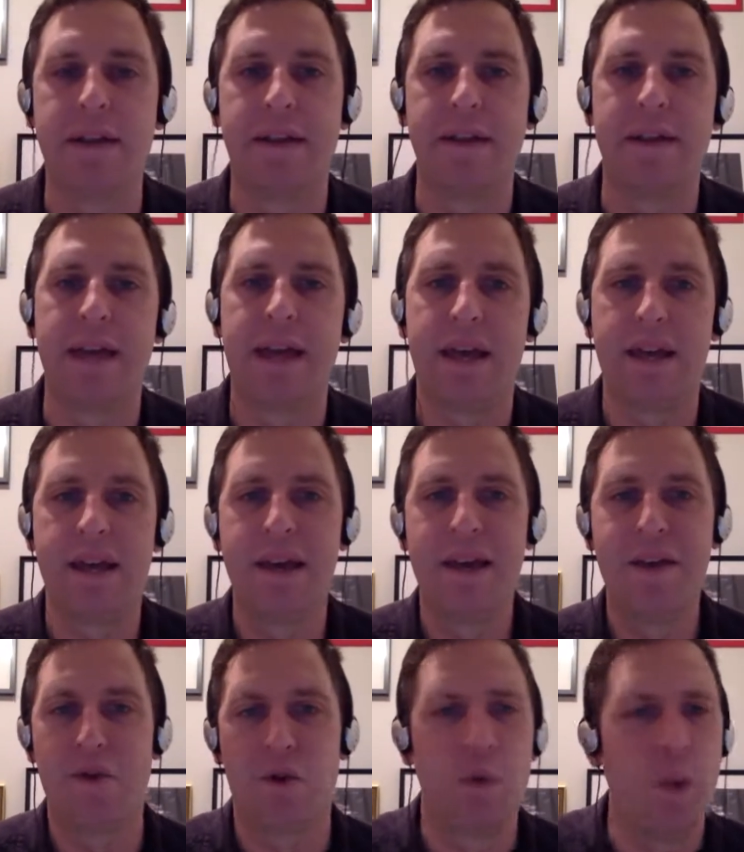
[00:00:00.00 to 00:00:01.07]
And then they
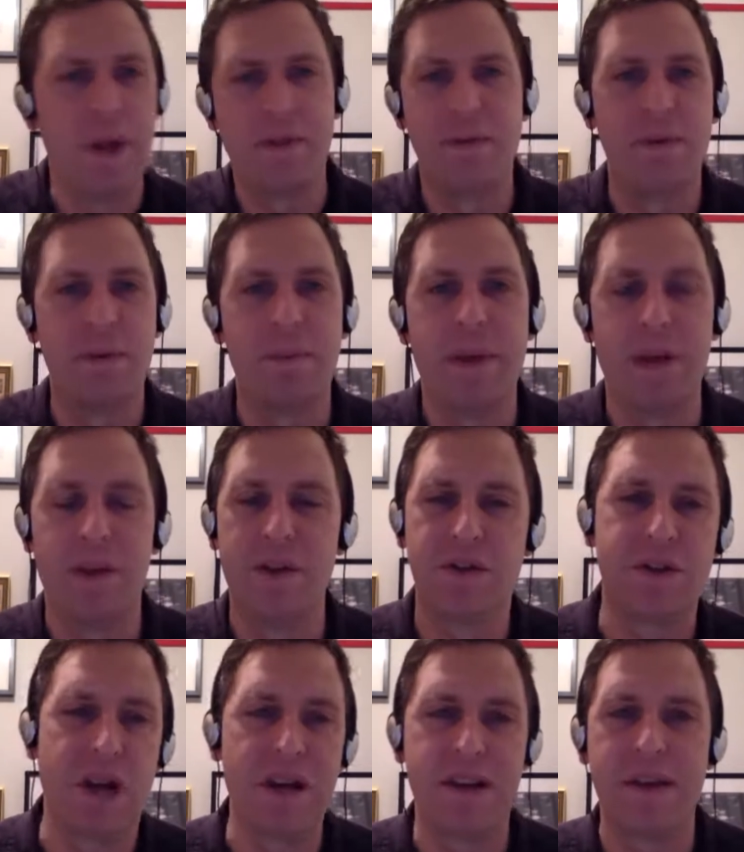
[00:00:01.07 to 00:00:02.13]
sort of went through the
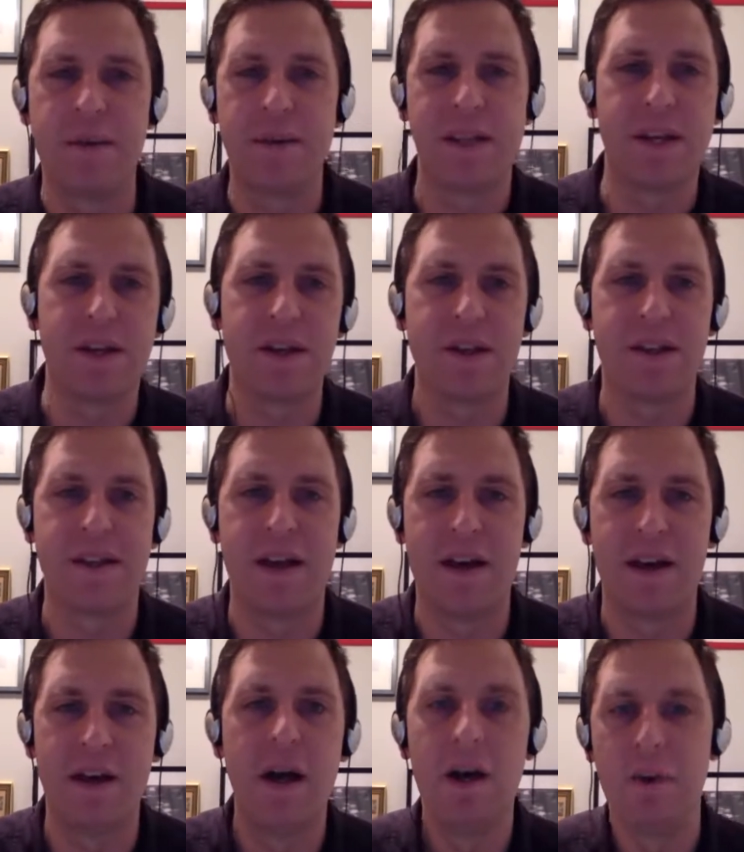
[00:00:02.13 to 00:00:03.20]
pills, tried to see what they could
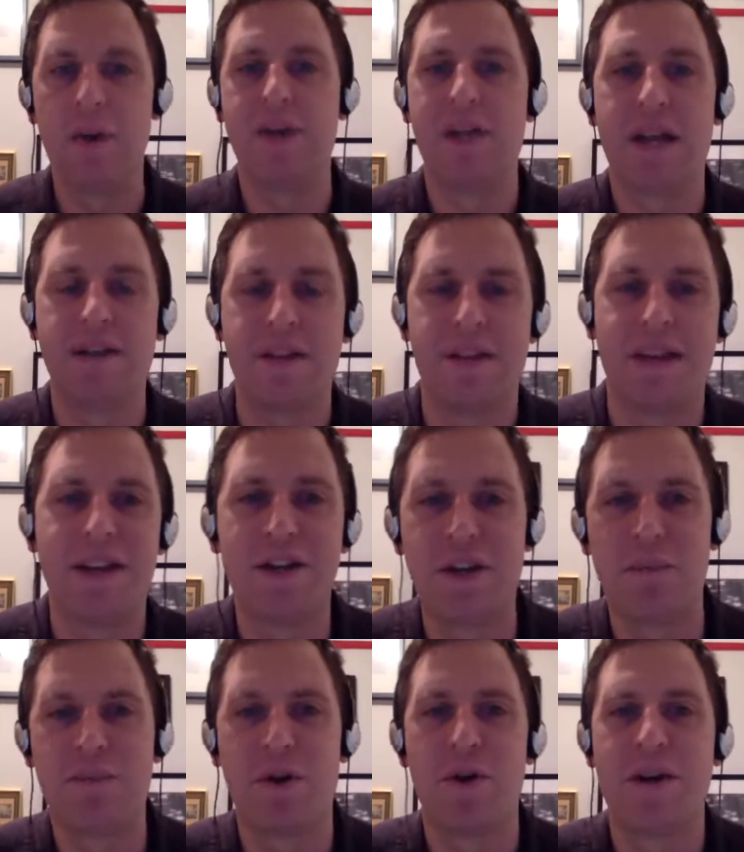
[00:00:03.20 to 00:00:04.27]
sell, which, as you said,
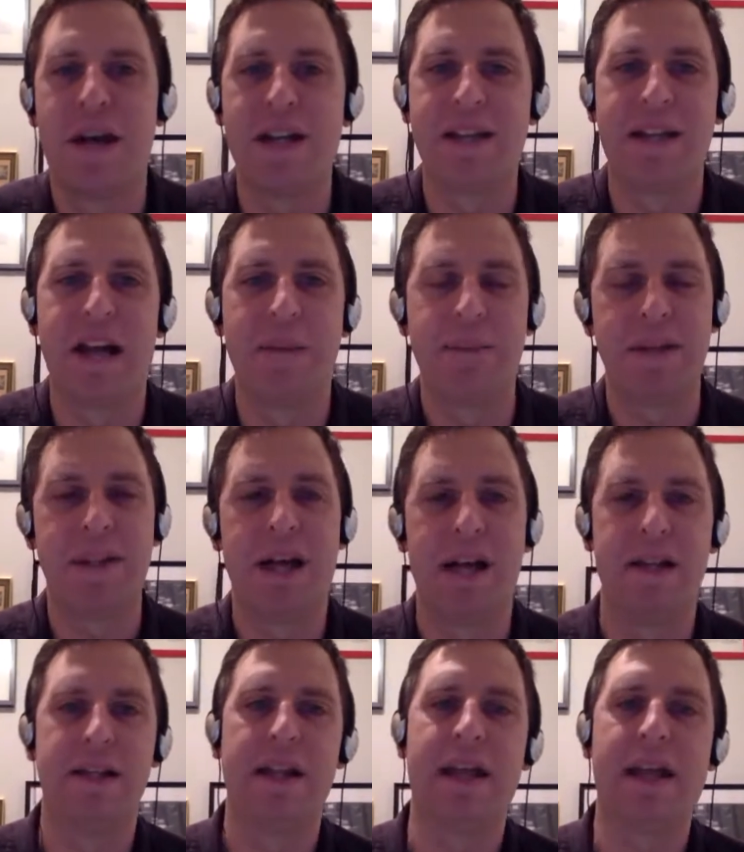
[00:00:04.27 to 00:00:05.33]
Chip, turned out to not be a
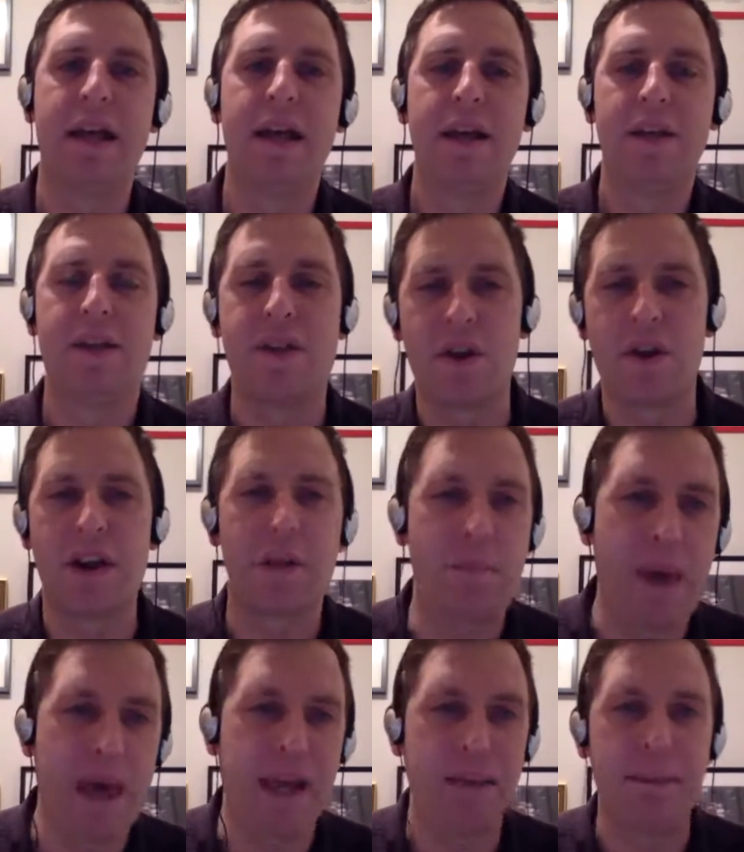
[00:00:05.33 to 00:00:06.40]
lot of like
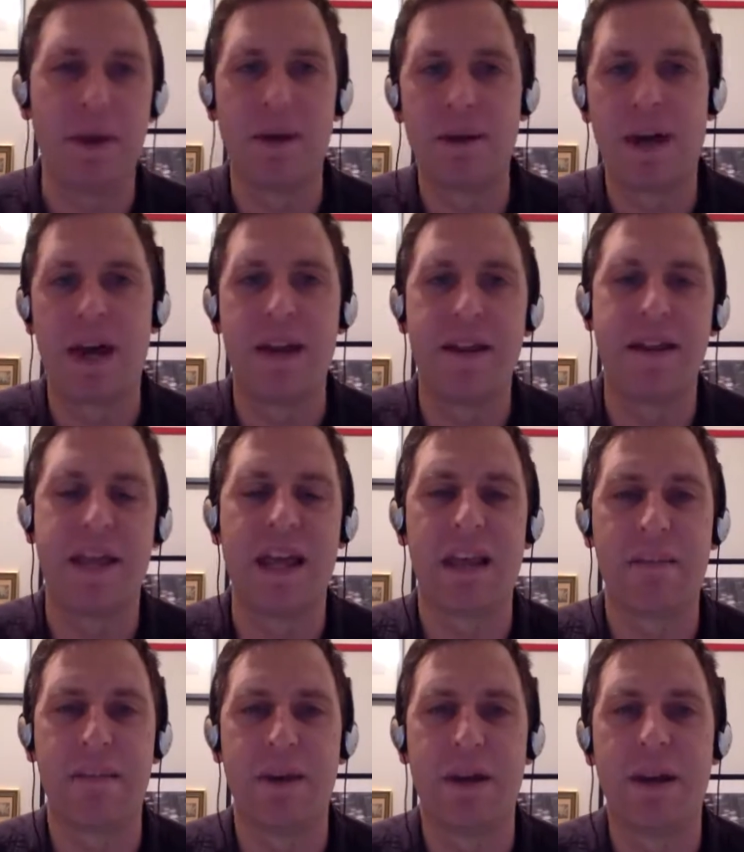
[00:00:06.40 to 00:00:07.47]
serious pain pill kind of
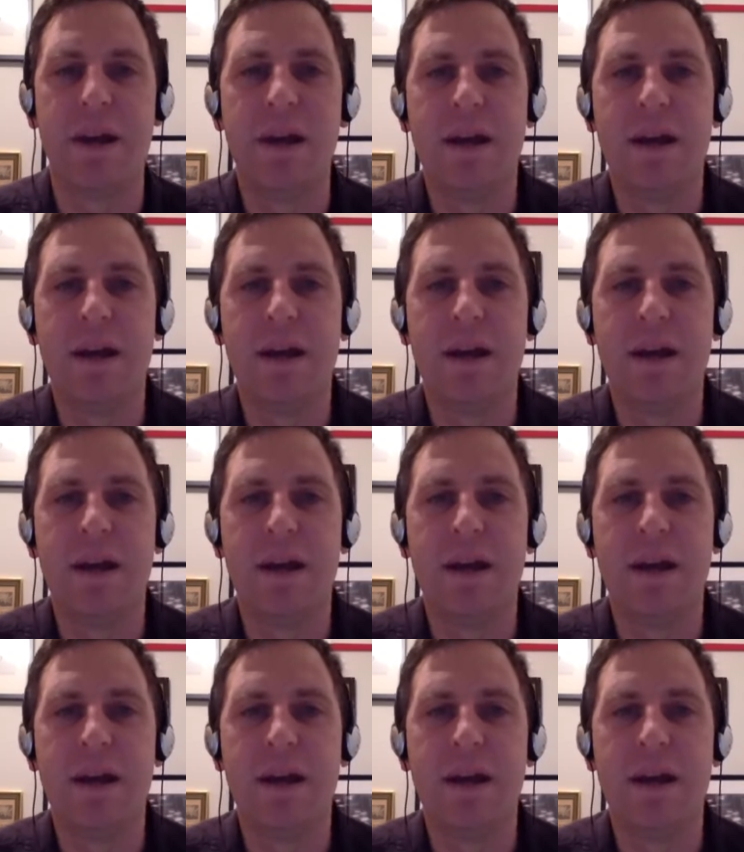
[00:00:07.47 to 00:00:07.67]
things, but